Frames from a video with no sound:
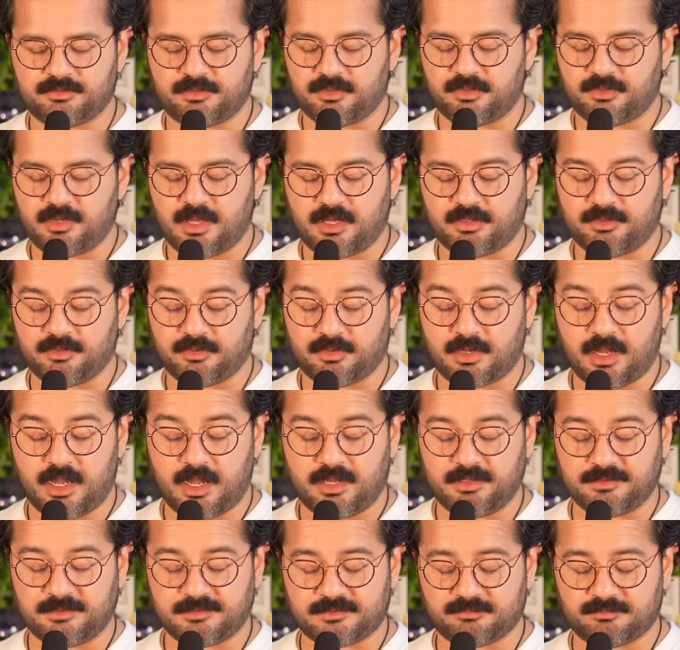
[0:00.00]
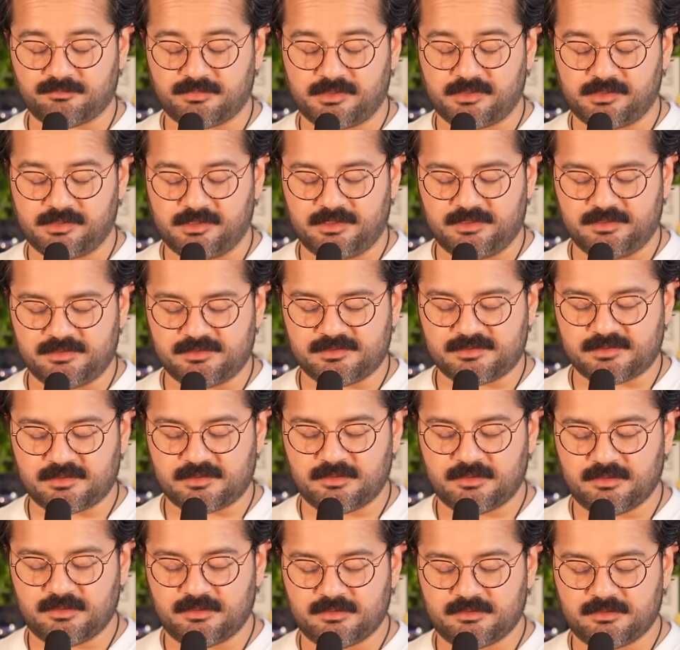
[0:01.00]
They're not your guys. Please
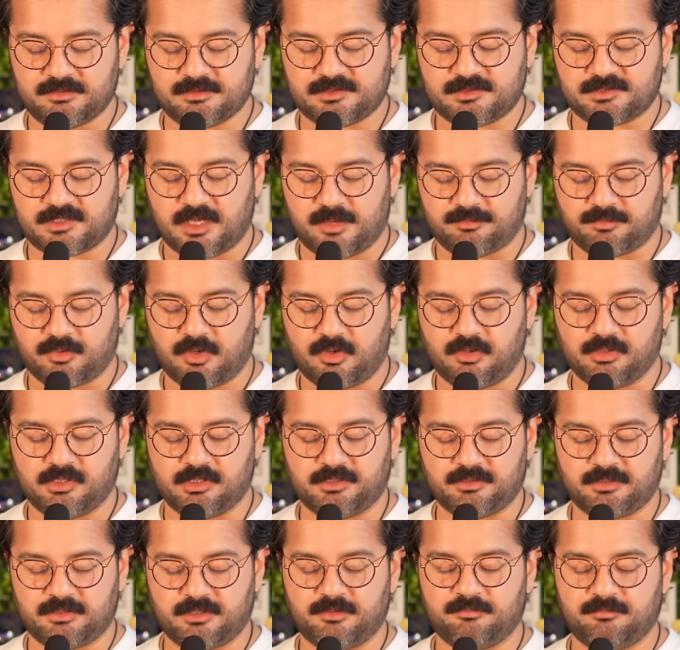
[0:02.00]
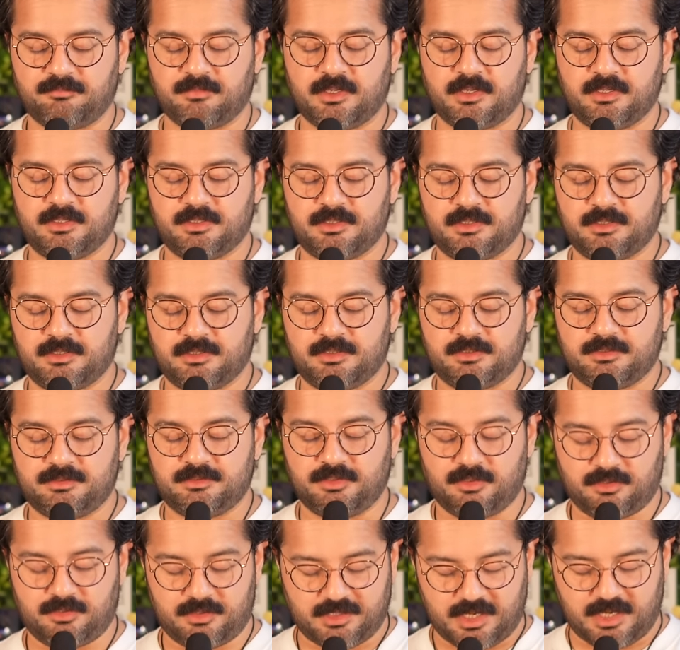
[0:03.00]
stop calling them
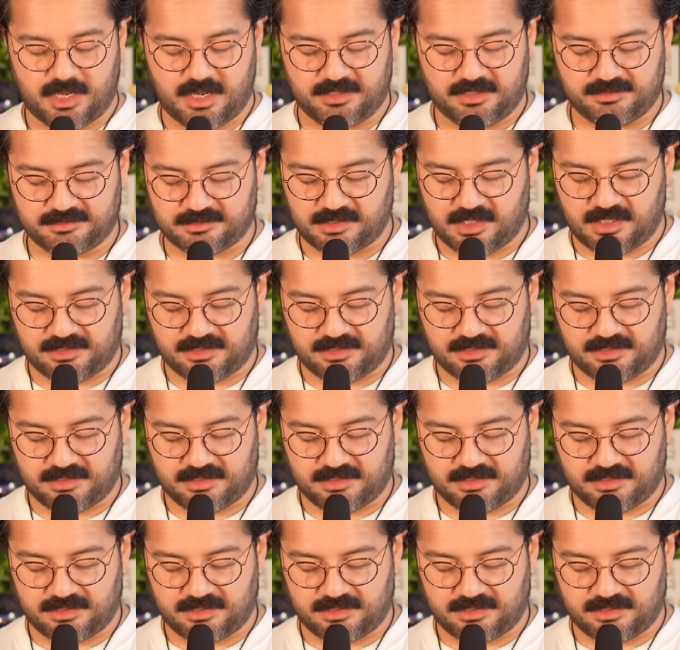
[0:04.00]
your guys.